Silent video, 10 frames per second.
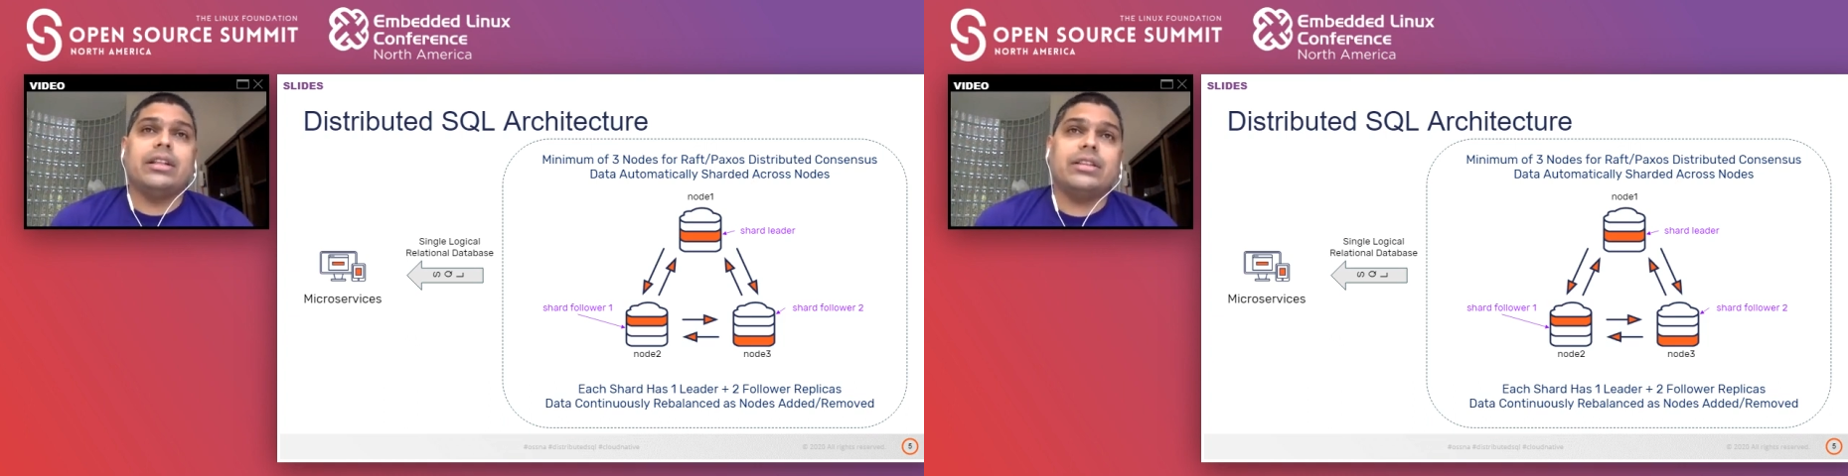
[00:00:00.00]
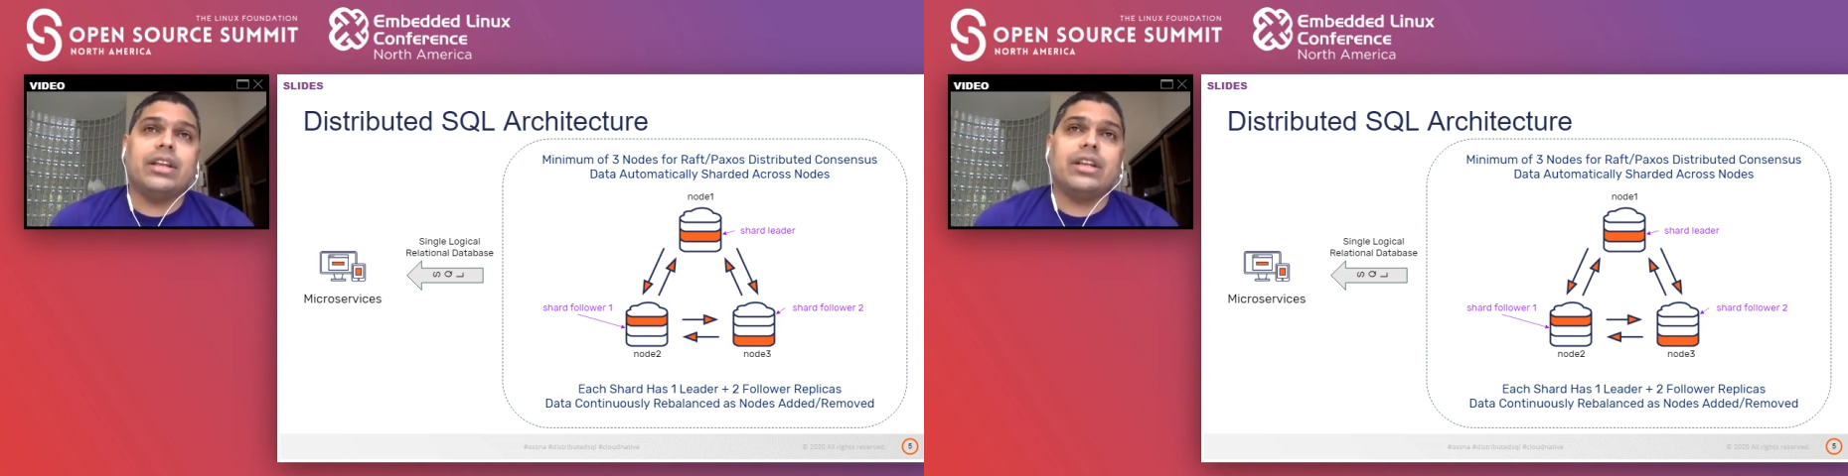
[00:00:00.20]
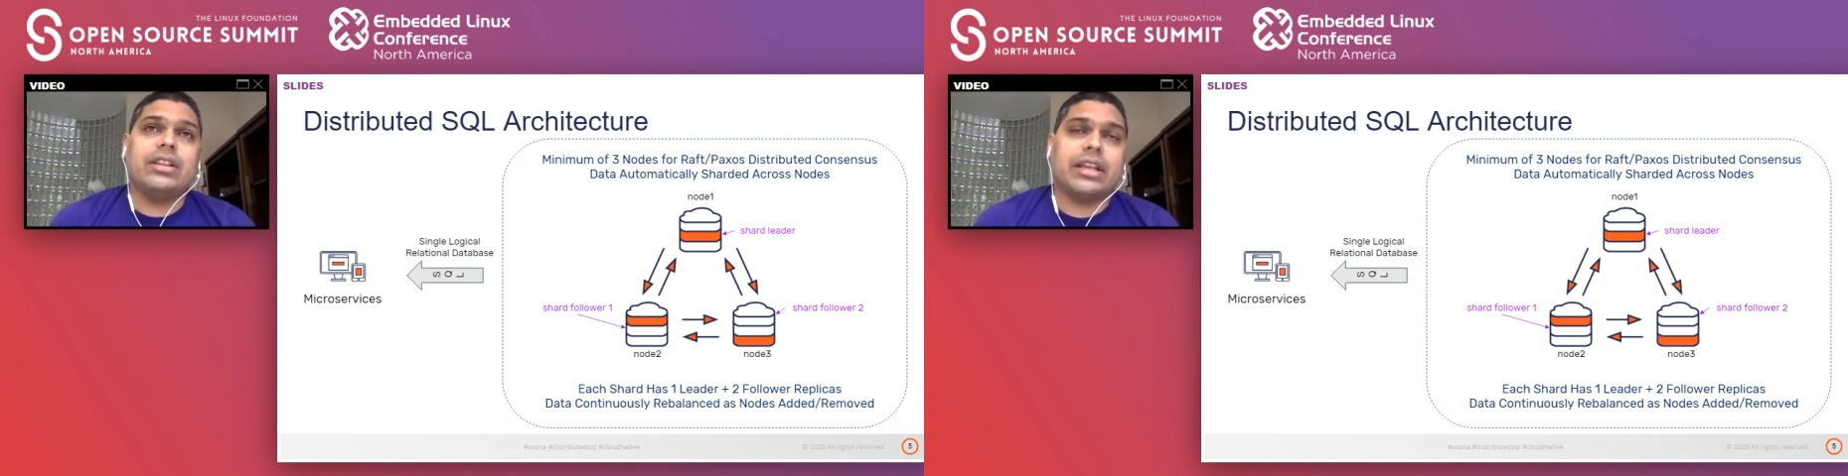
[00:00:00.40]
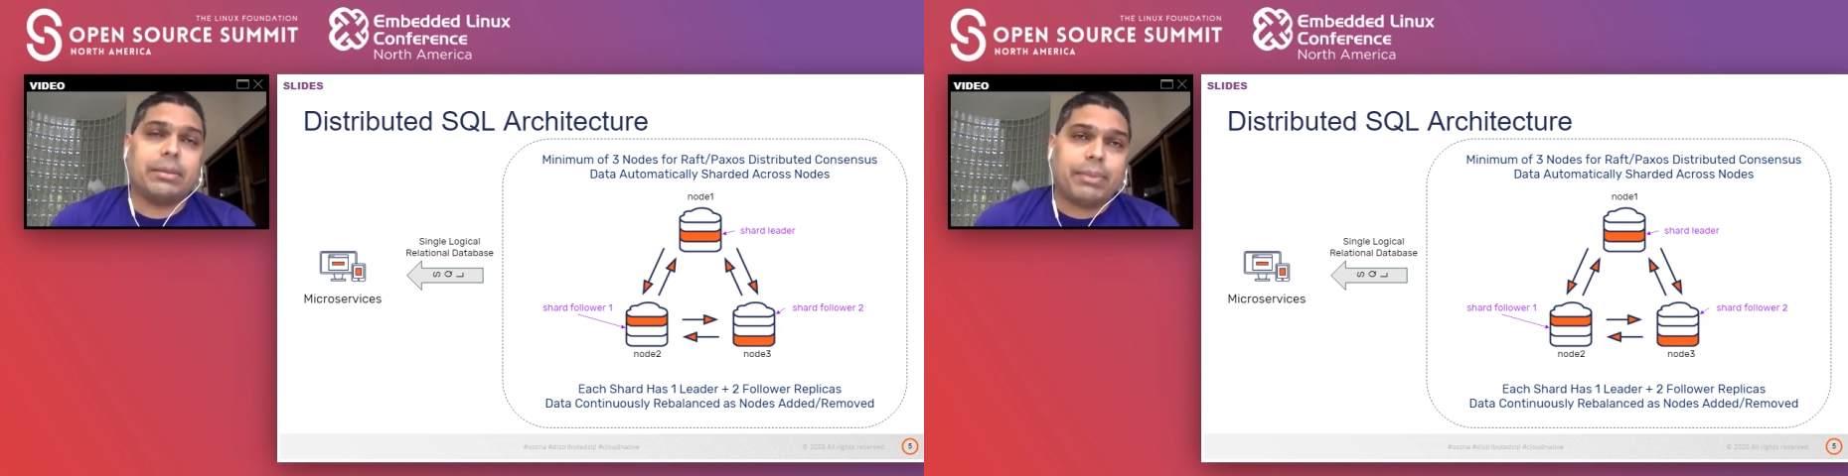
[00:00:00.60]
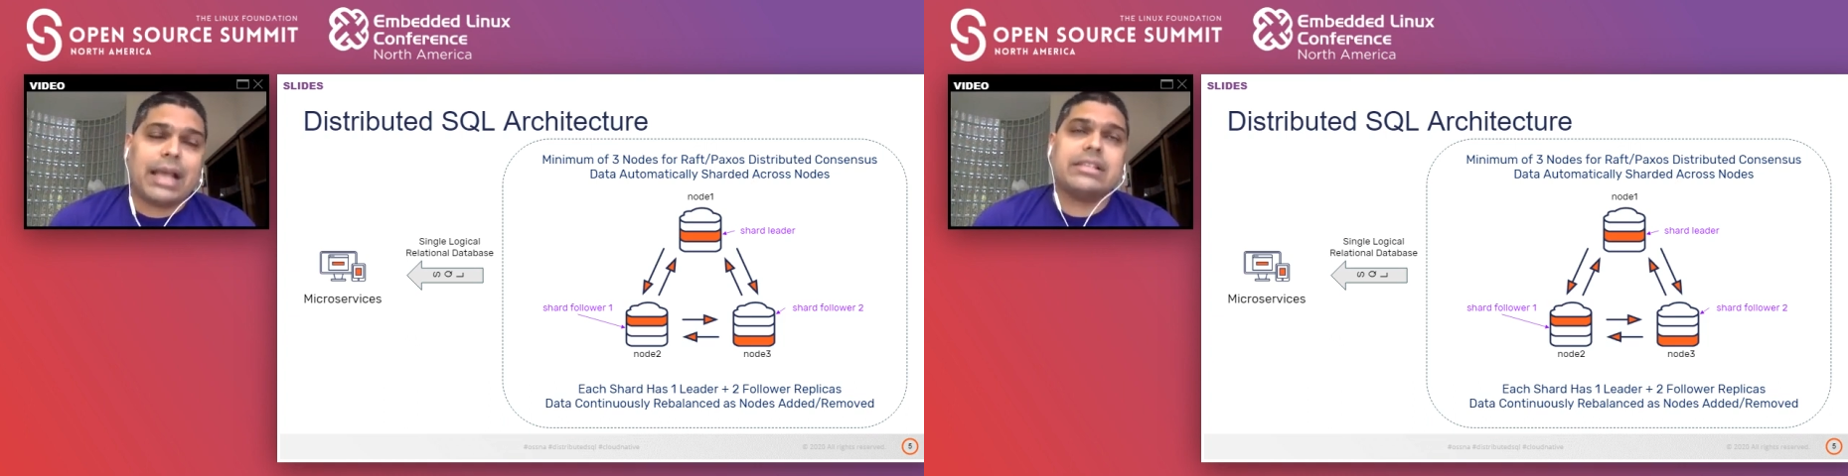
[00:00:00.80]
the, the
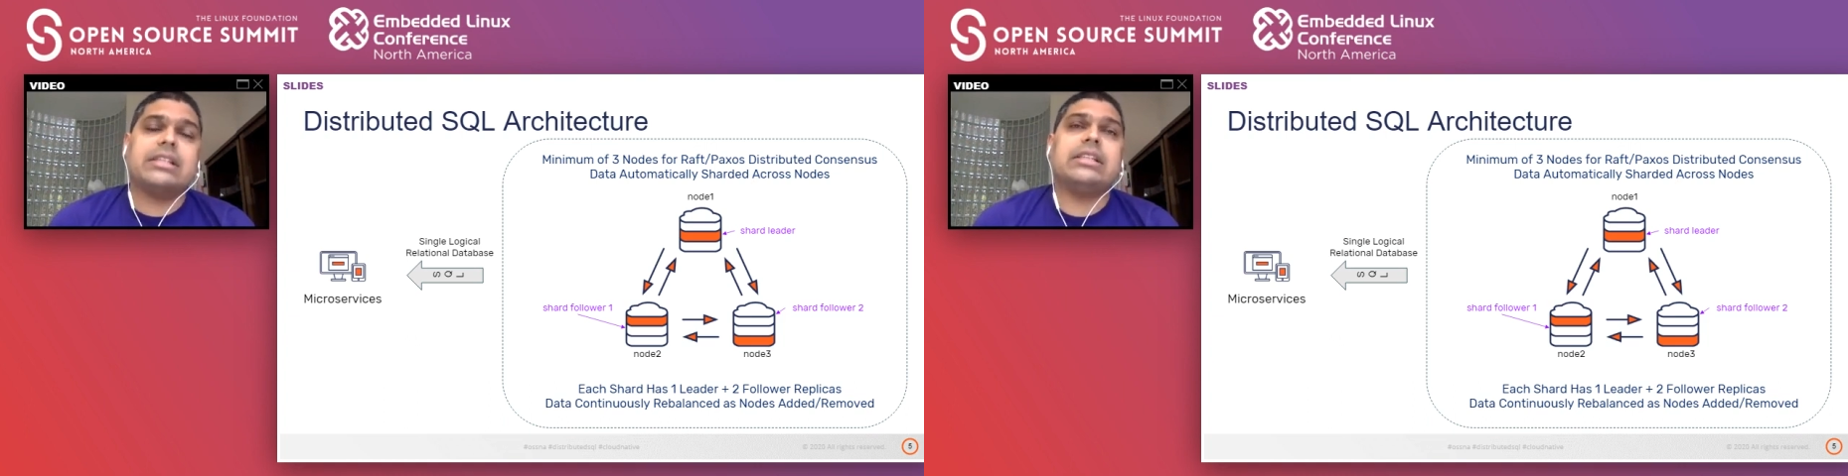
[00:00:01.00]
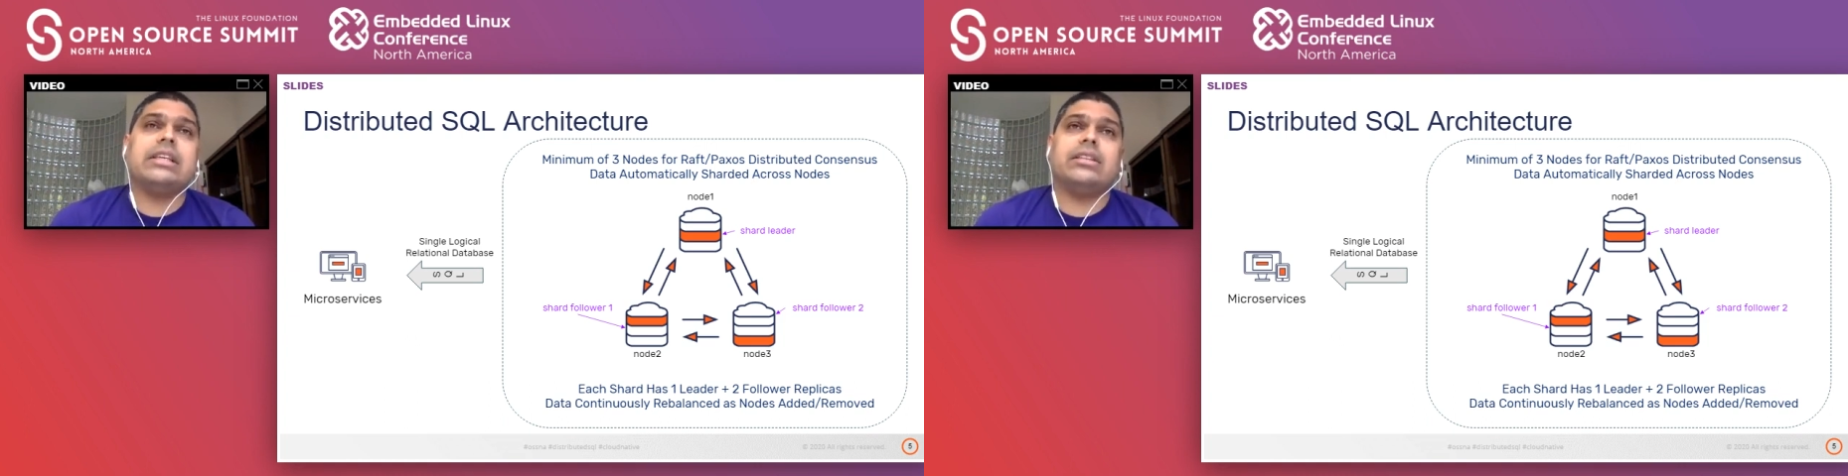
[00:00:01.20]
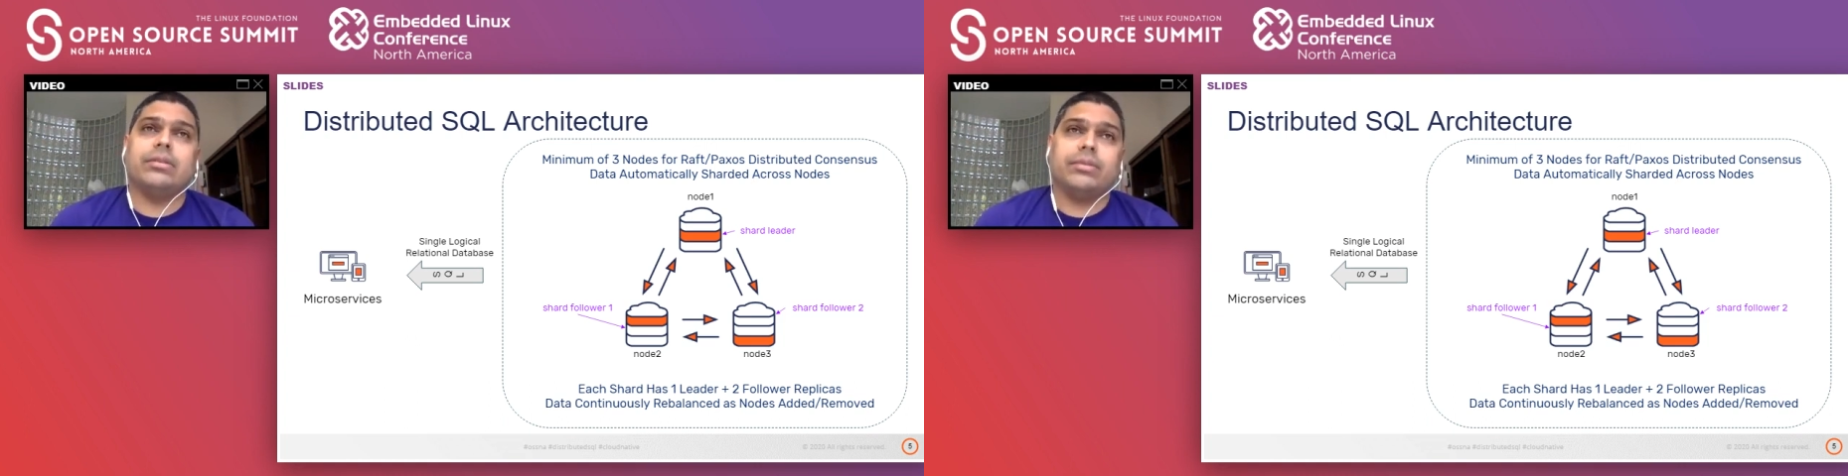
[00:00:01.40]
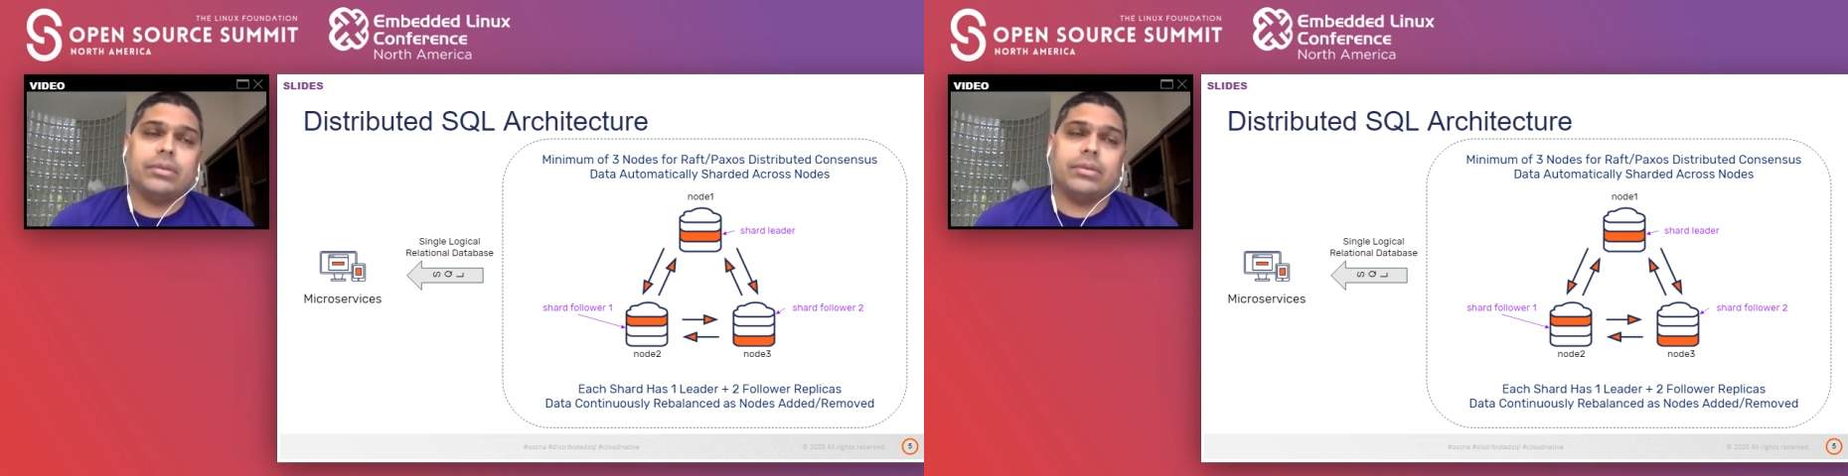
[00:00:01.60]
capacity